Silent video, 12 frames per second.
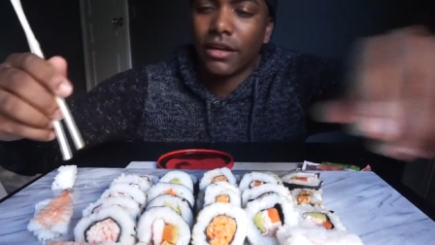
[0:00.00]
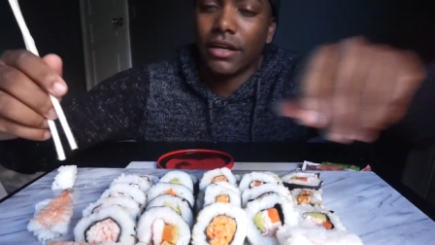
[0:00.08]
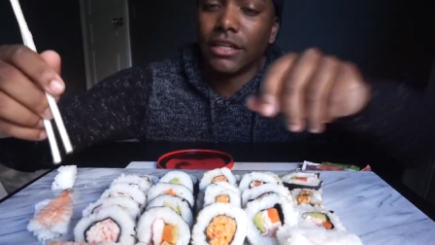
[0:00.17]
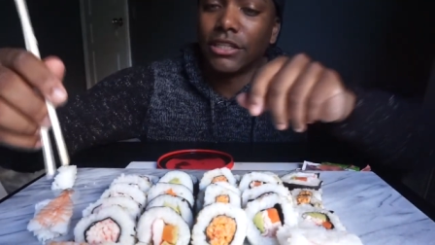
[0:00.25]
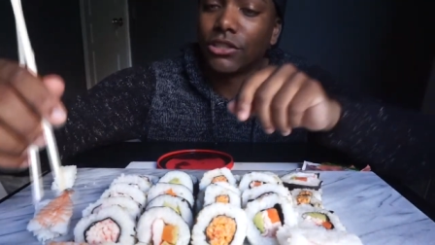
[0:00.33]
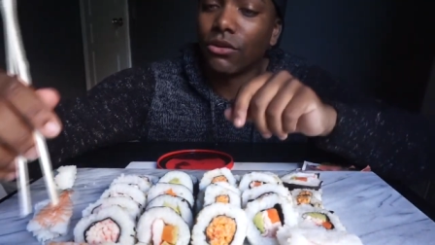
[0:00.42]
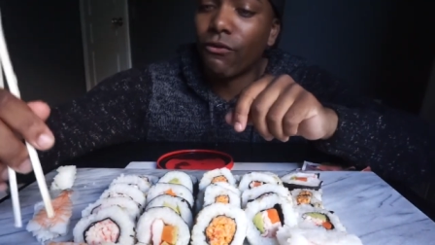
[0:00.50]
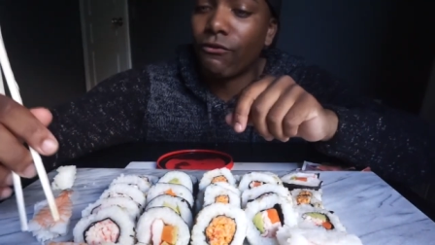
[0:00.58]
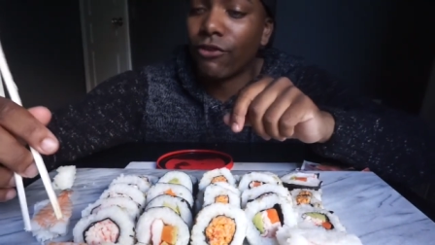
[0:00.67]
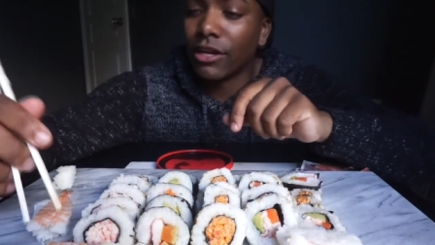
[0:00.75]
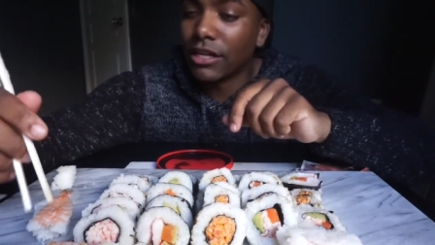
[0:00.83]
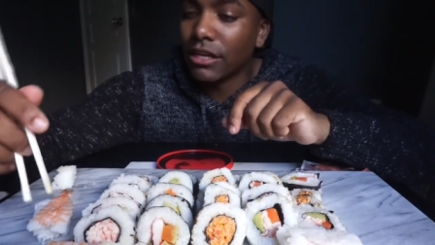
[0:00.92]
It's so
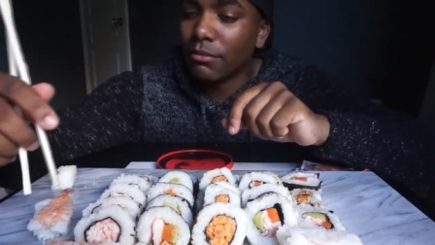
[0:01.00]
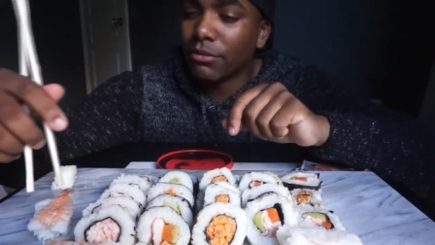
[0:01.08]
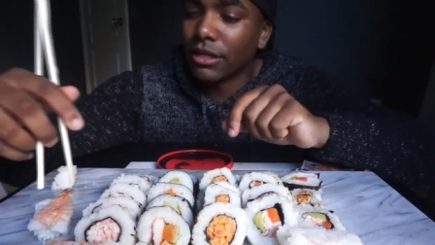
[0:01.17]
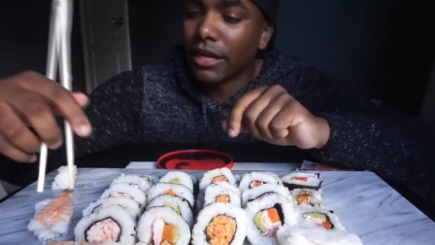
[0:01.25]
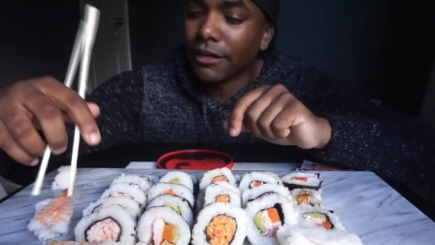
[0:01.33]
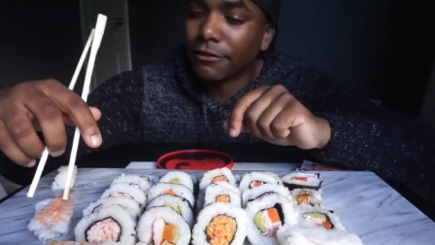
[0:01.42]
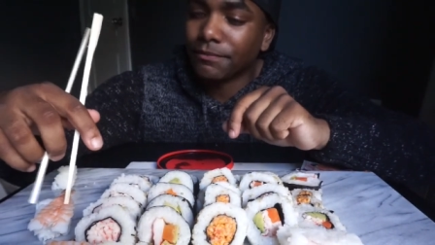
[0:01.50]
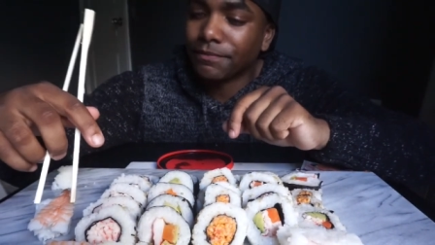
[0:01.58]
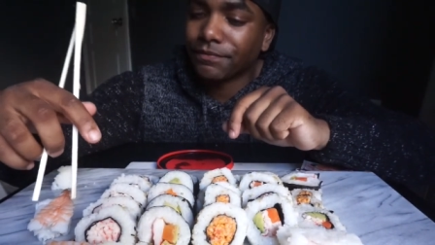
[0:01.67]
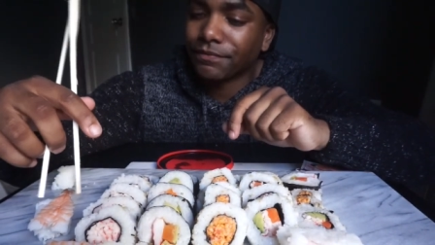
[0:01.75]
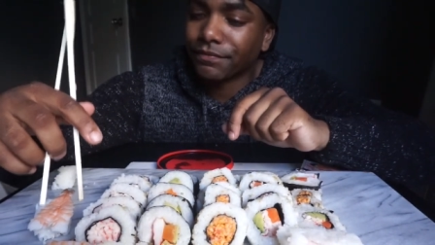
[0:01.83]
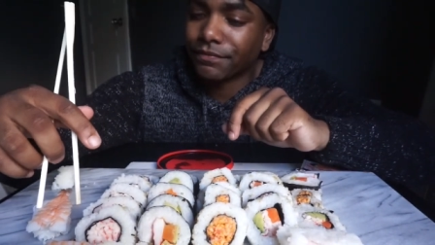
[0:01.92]
filling, but like
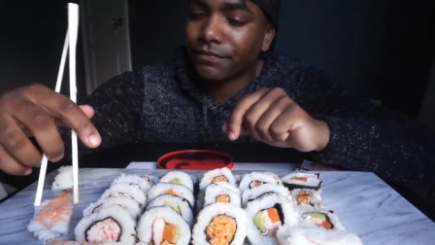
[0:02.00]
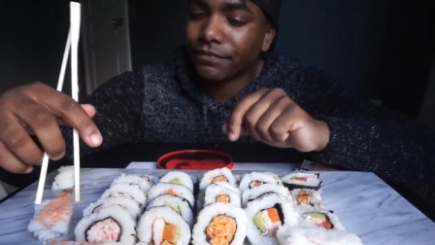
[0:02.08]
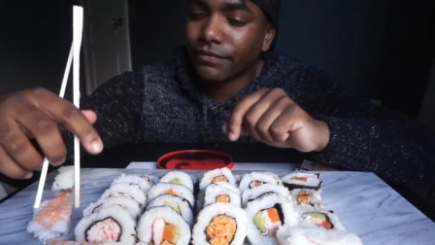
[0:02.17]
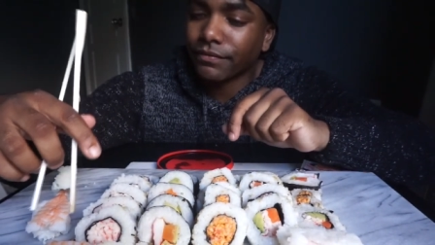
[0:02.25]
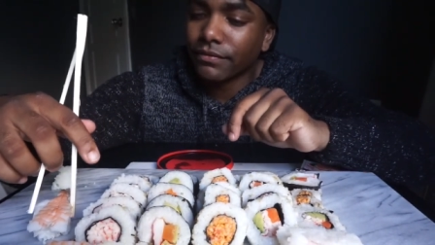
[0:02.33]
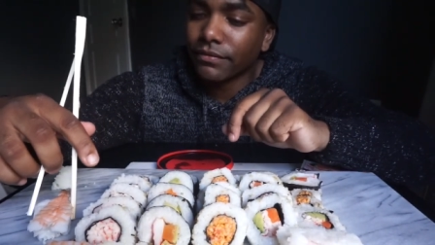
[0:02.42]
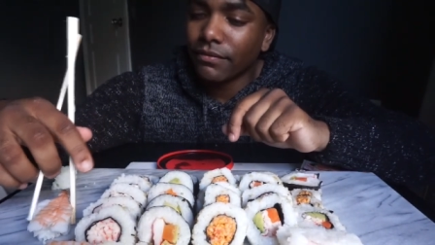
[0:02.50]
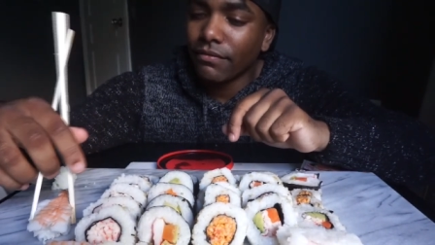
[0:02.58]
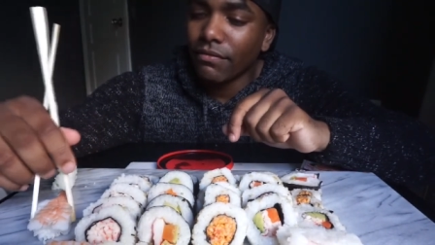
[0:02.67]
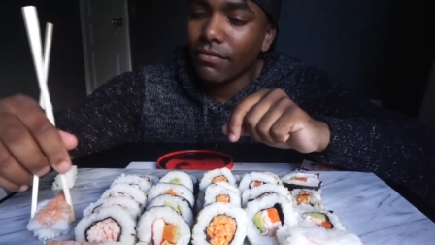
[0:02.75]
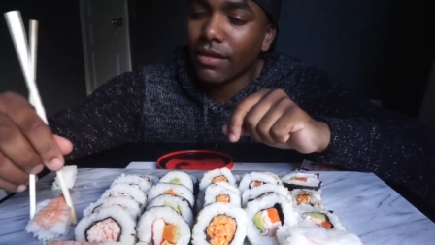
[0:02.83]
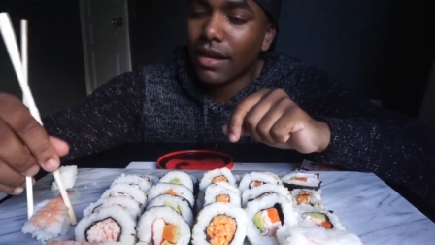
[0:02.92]

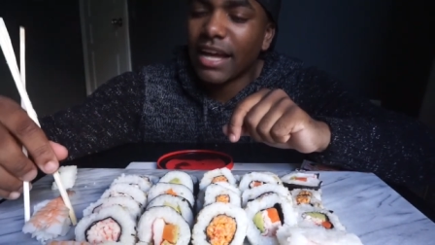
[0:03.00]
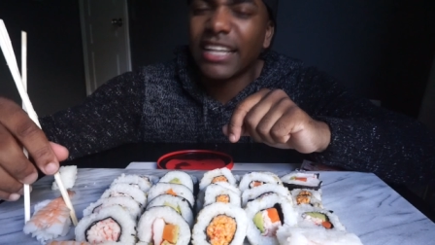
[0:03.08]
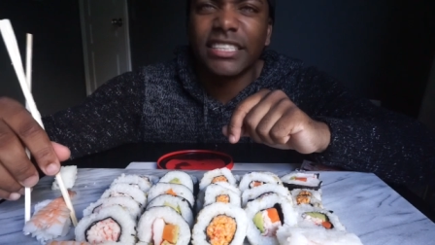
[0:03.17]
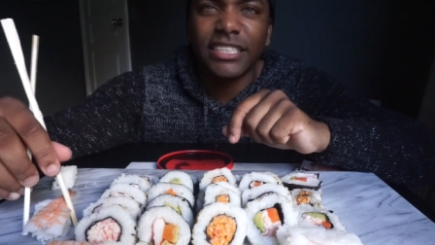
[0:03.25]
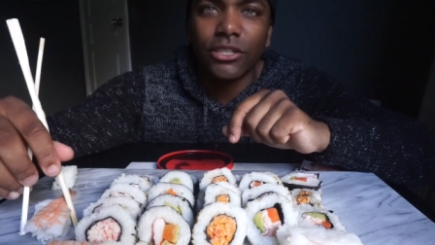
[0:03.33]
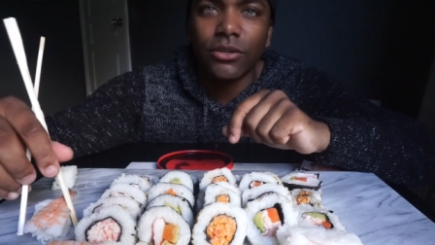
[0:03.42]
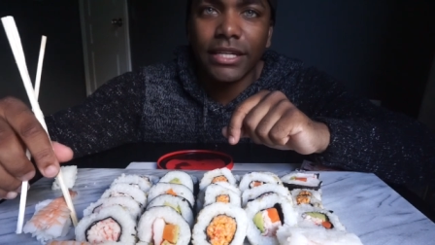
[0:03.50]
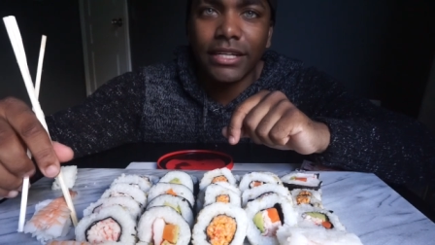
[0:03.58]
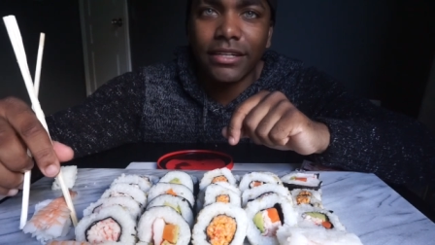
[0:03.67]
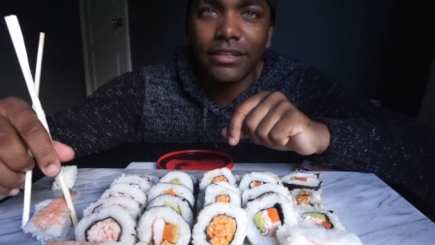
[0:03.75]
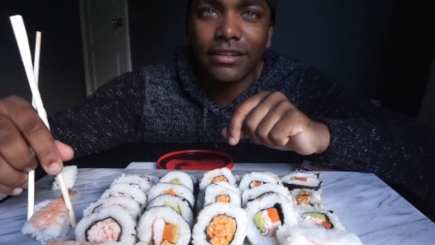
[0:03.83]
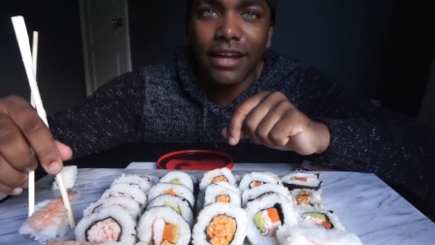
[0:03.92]
I can still eat
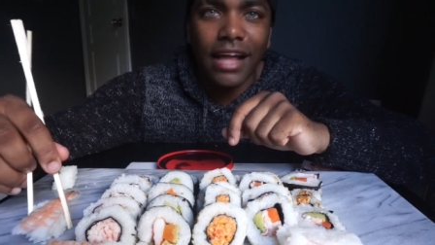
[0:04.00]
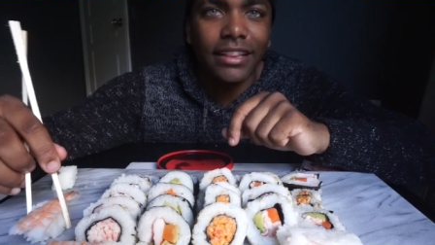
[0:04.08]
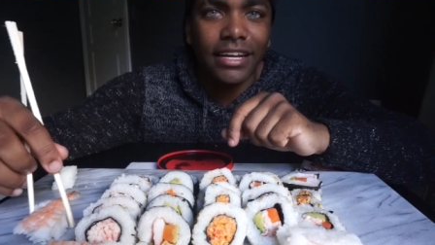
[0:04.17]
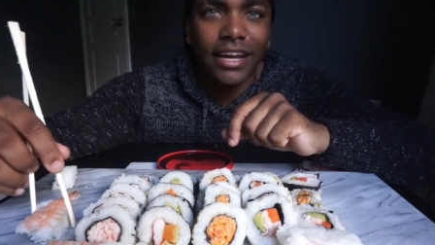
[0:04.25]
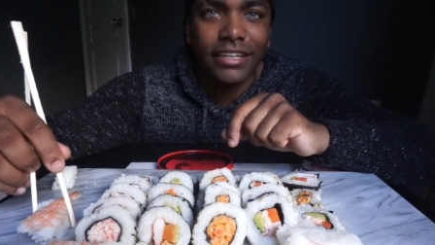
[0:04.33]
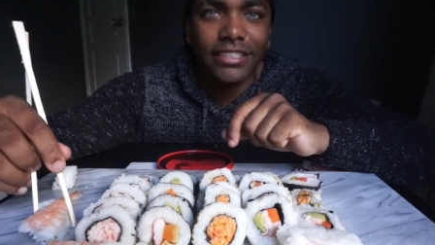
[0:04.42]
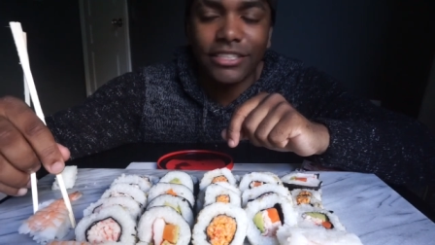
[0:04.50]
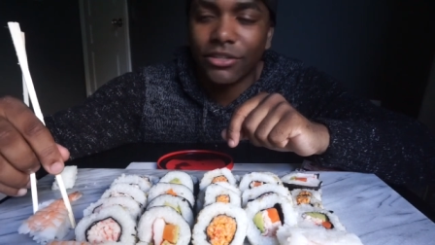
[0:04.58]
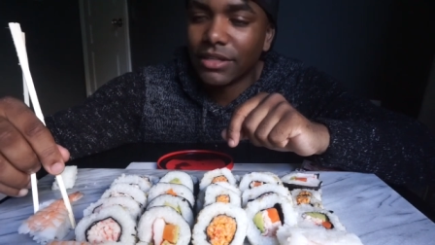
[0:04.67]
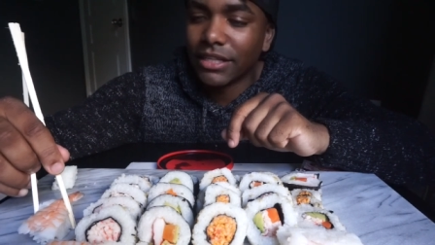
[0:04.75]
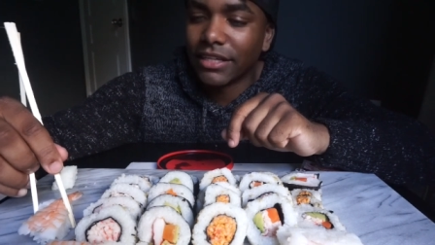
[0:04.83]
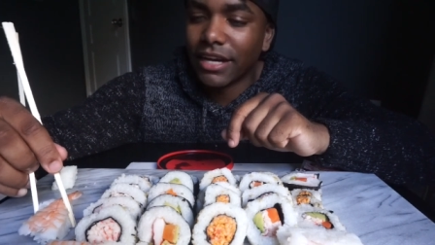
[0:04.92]
it. I think I can
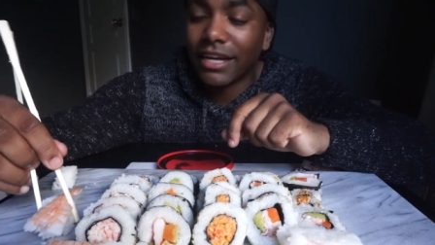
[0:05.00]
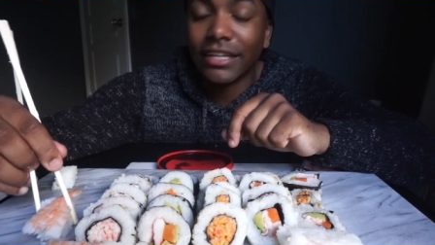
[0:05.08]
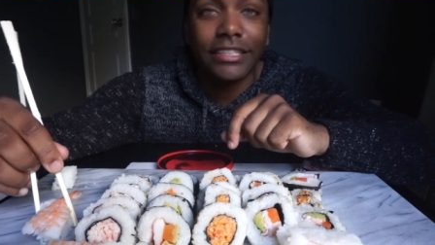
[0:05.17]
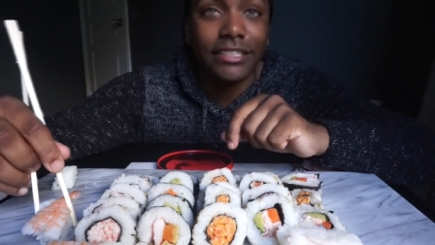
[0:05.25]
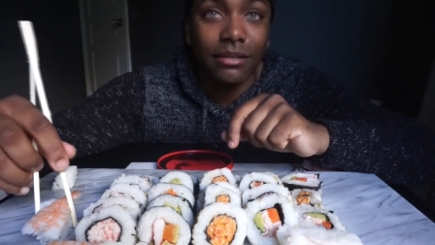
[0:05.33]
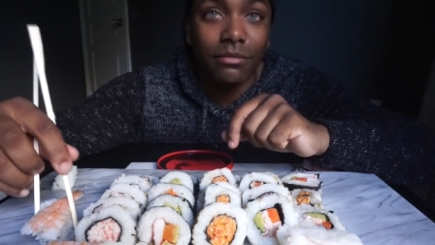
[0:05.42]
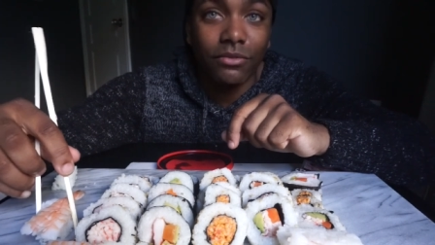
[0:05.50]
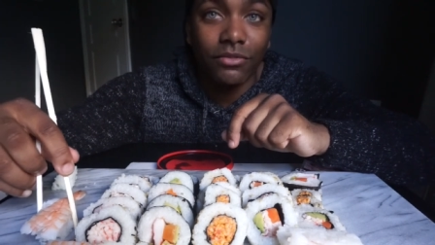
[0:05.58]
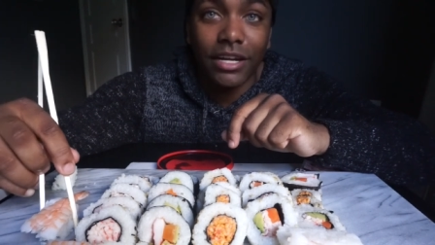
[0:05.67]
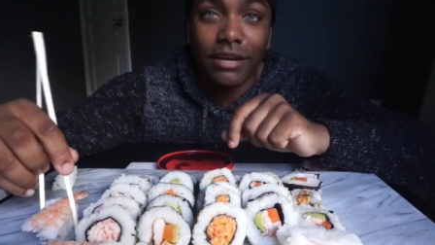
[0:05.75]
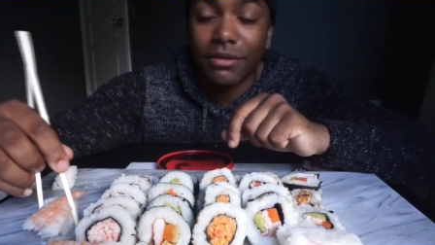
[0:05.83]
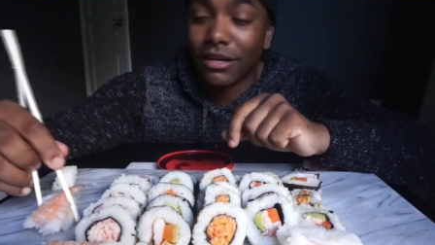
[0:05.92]
still eat it. I can eat some of
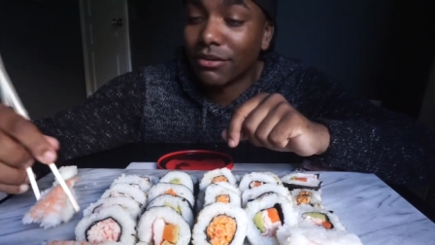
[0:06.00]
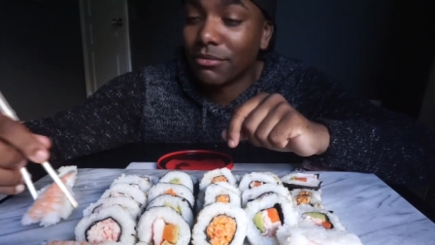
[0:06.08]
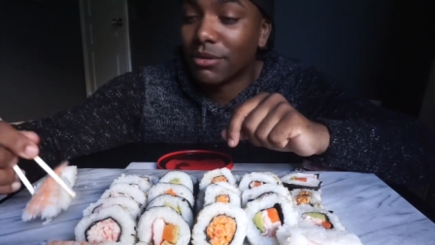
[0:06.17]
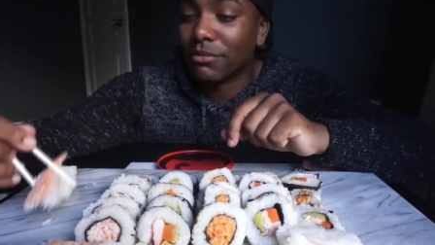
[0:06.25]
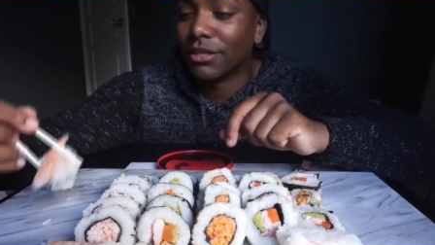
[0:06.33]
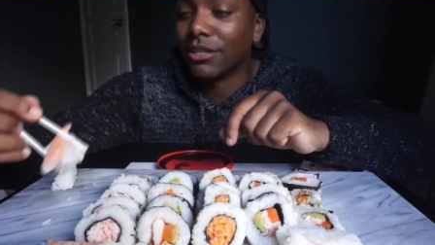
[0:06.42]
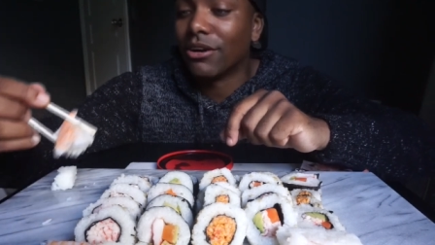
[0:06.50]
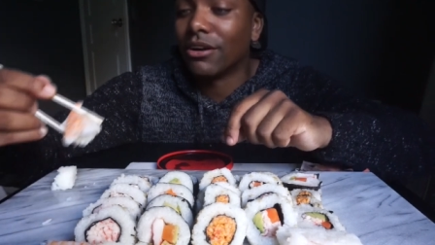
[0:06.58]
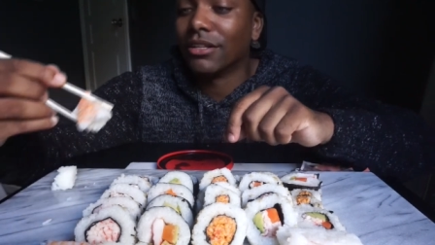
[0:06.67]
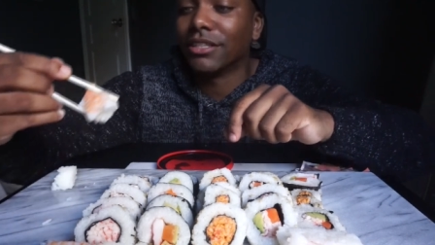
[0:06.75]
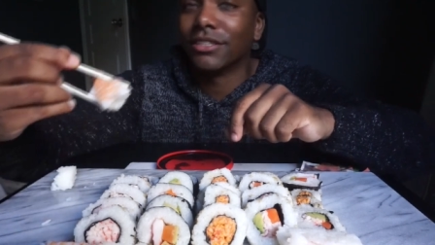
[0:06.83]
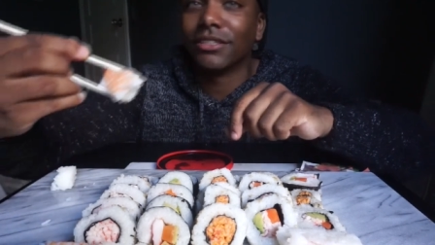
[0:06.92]
it. I'm not gonna be able to eat
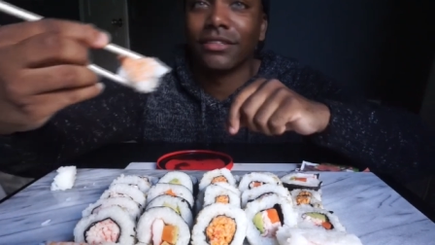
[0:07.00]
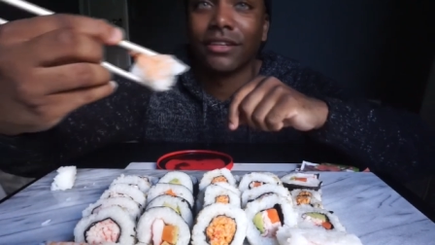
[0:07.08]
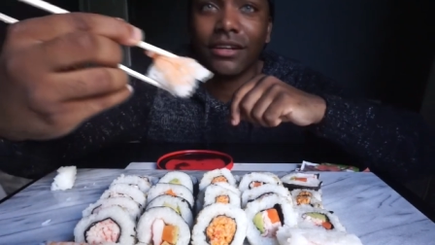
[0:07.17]
all this.